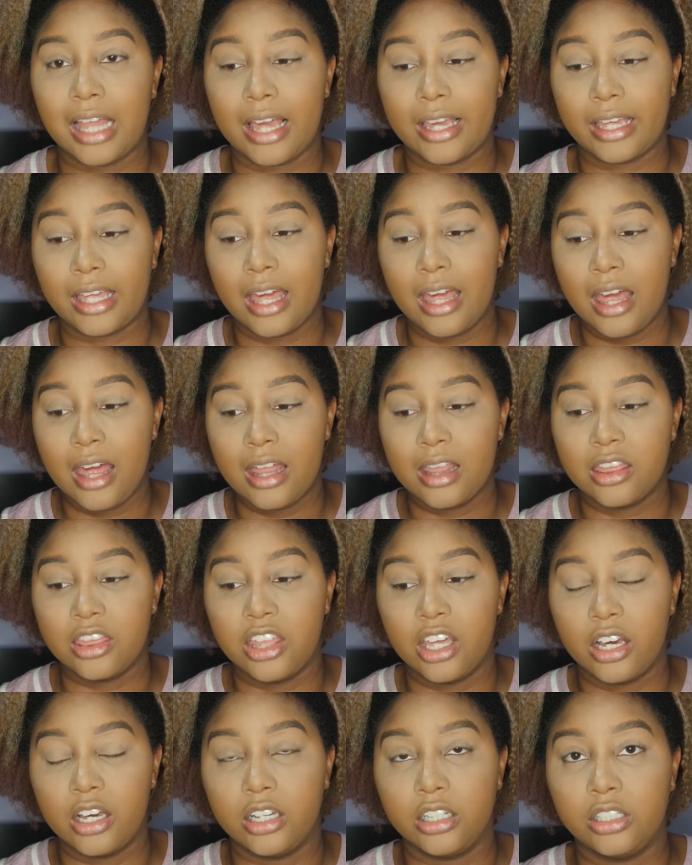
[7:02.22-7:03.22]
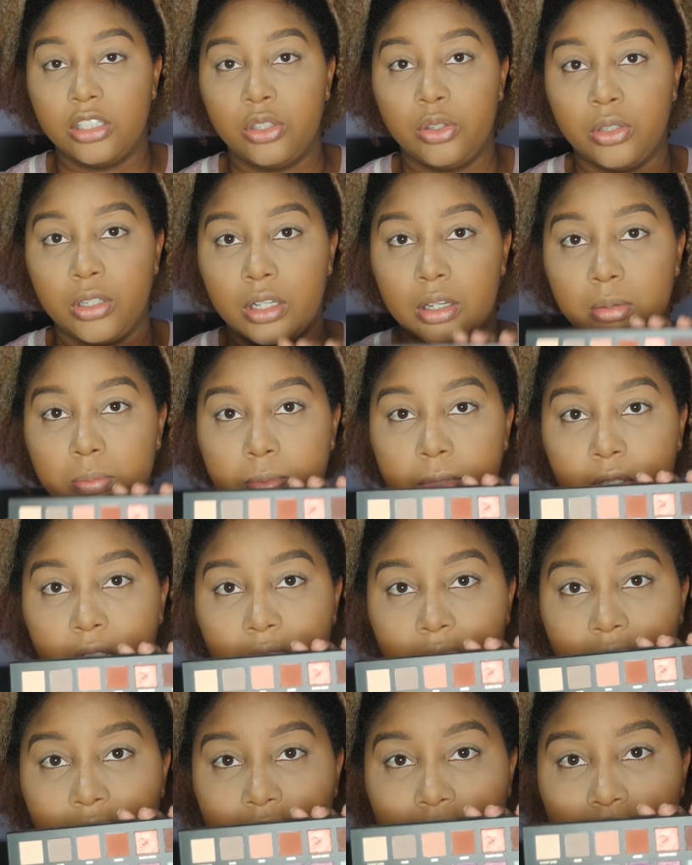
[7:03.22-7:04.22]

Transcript: like the Huda Beauty